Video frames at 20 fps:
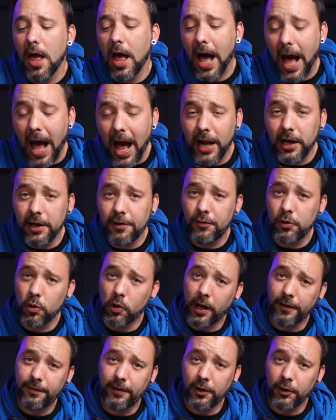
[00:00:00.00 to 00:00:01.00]
And if you
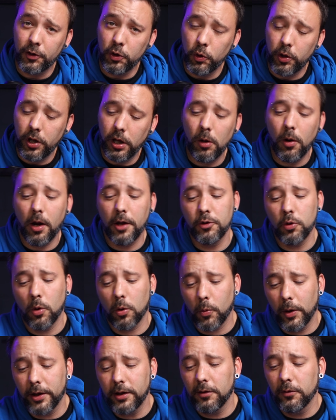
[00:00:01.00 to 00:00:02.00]
guys are new here and you're
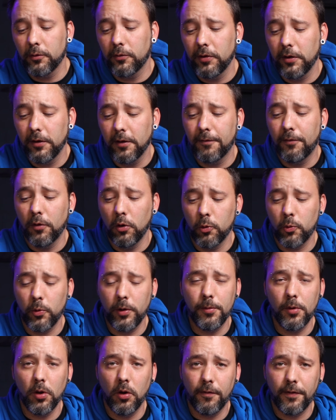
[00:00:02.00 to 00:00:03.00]
waiting to see the full
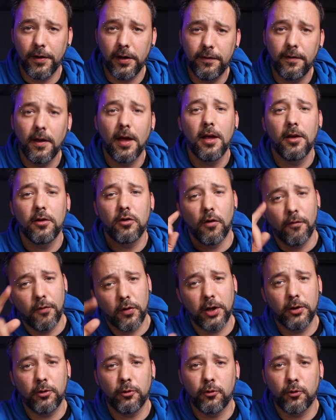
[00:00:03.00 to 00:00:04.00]
review of it, don't
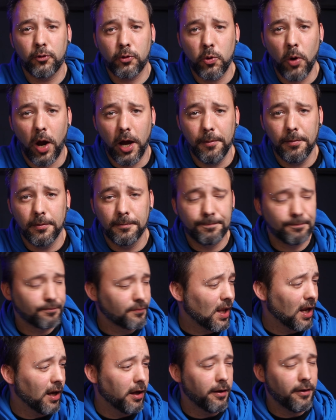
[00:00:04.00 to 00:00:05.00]
forget to subscribe.
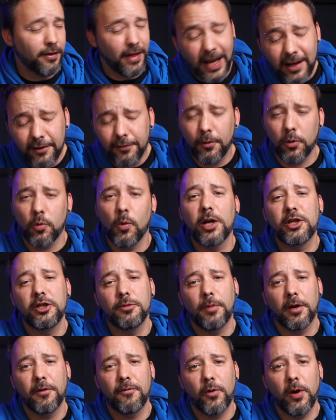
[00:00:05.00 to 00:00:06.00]
Thanks for watching,
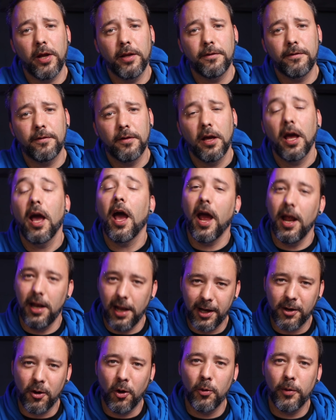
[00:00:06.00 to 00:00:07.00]
my friends.
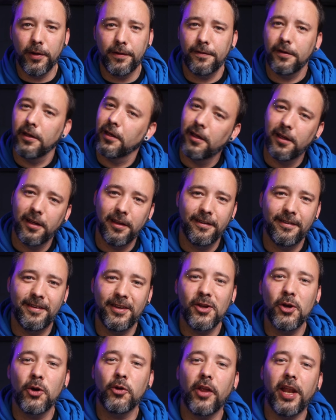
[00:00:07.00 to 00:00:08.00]
Like always,
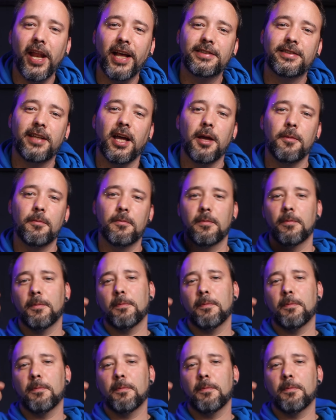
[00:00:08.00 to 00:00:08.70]
see you on the next time.